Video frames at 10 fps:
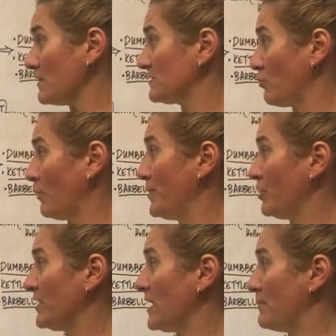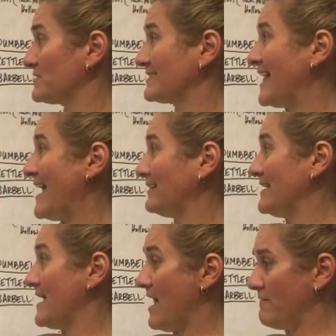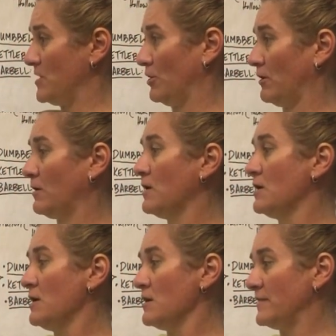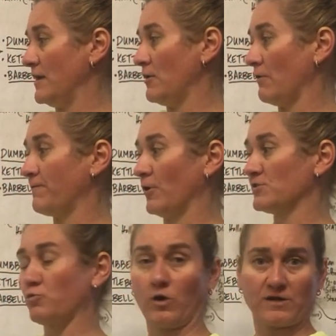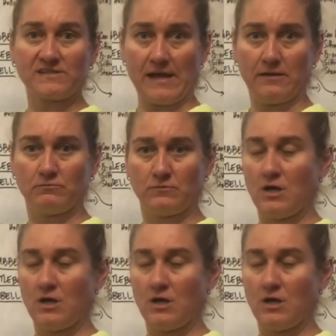So we're building up slightly heavier than our first work set.